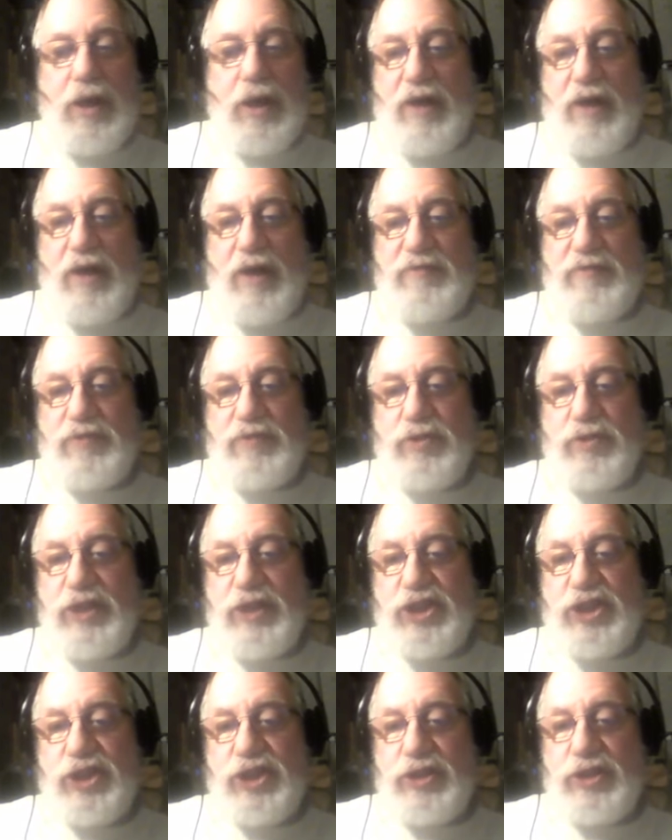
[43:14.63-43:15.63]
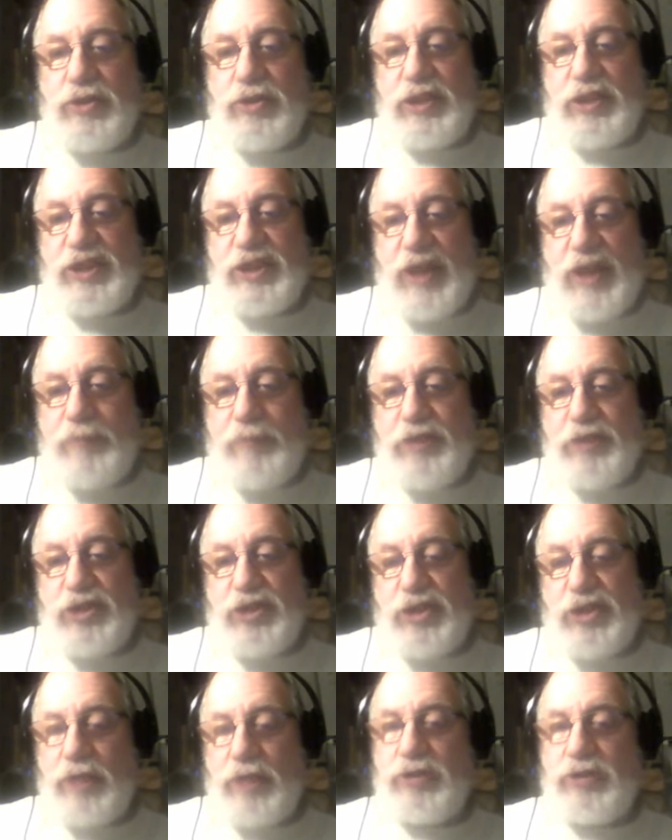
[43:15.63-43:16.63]
volitional
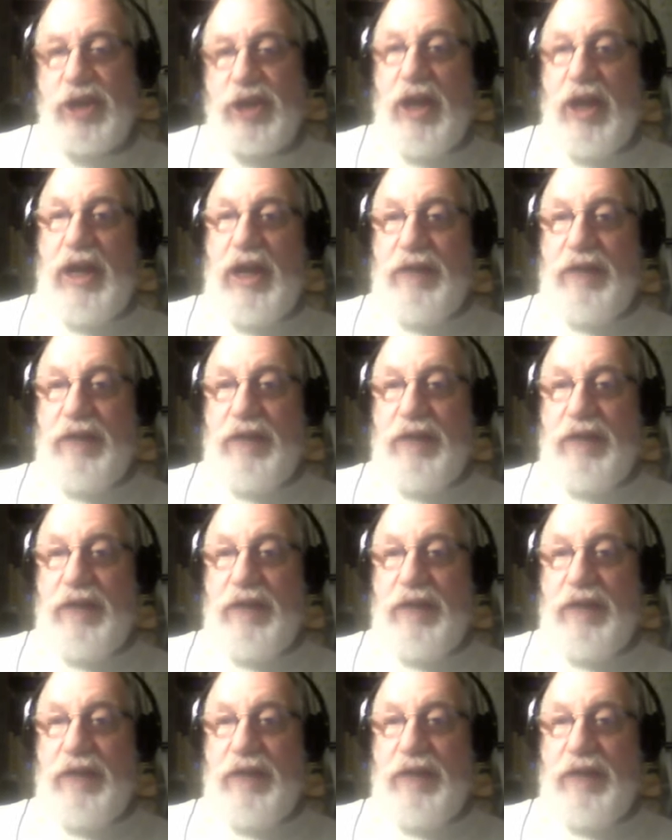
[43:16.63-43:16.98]
acceptance, in other words,